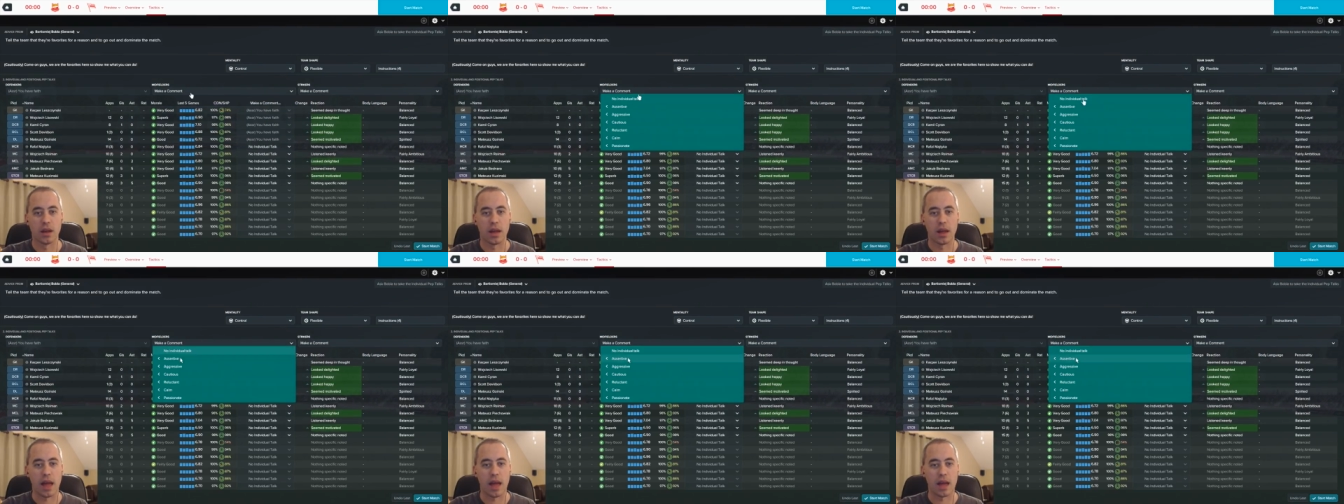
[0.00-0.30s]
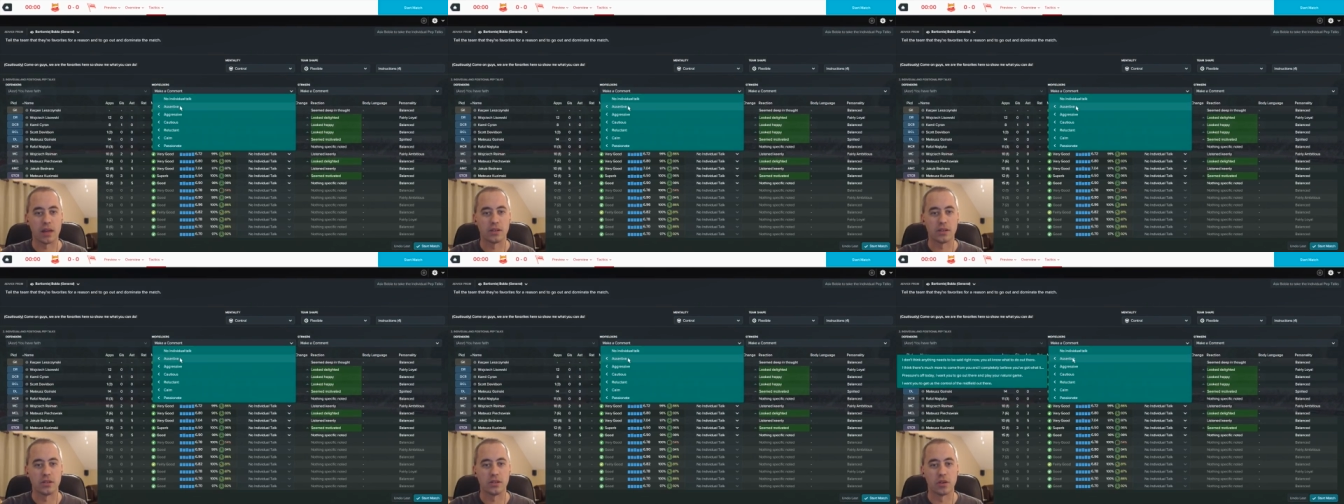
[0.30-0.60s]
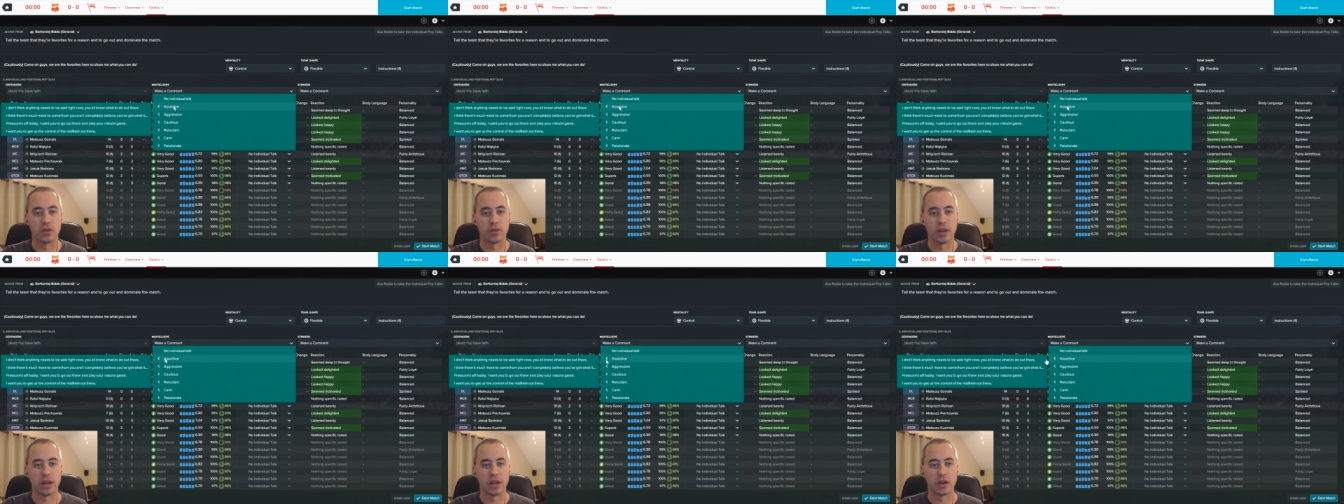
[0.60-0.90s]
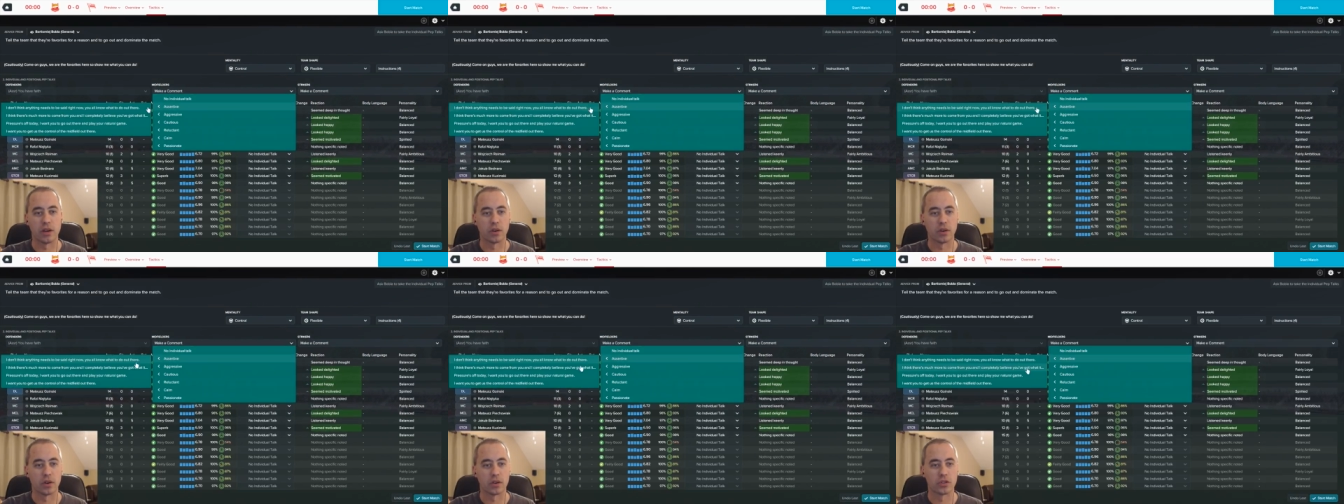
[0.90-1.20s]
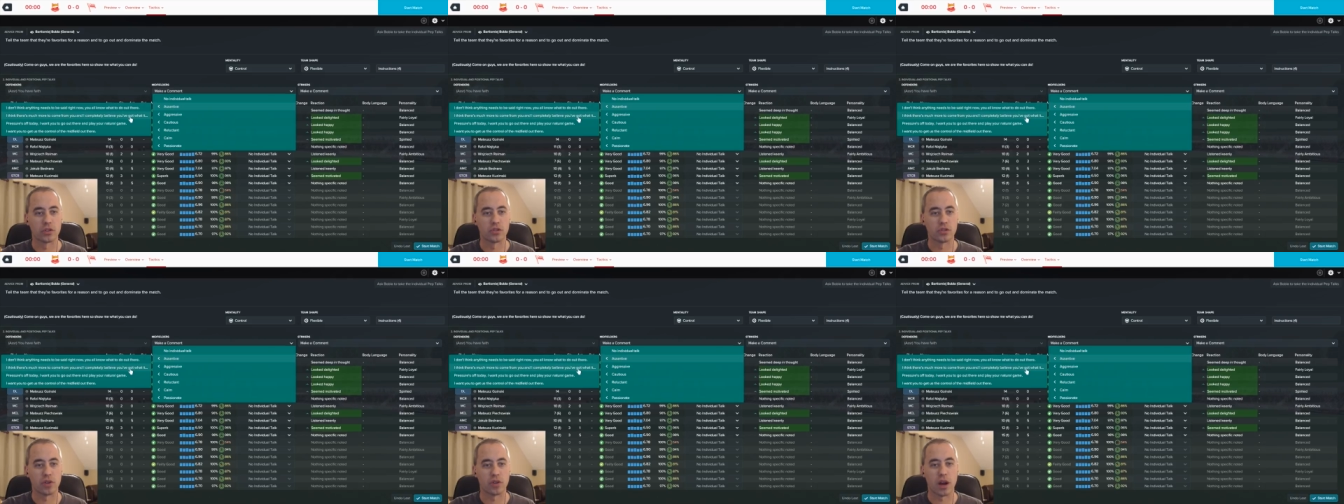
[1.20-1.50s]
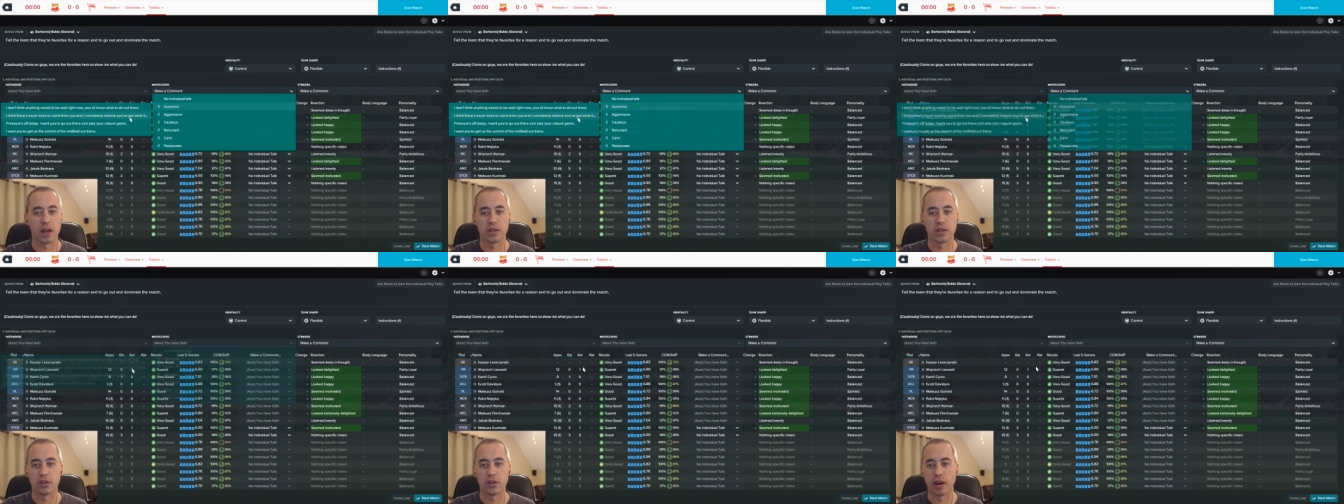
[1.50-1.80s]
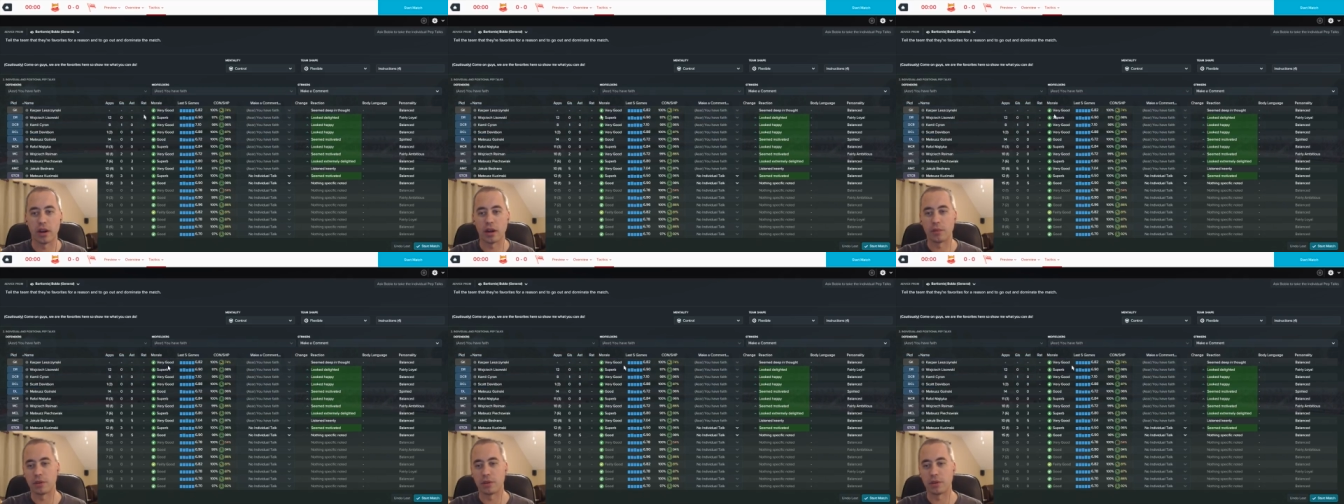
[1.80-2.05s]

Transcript: had donated or could try donating,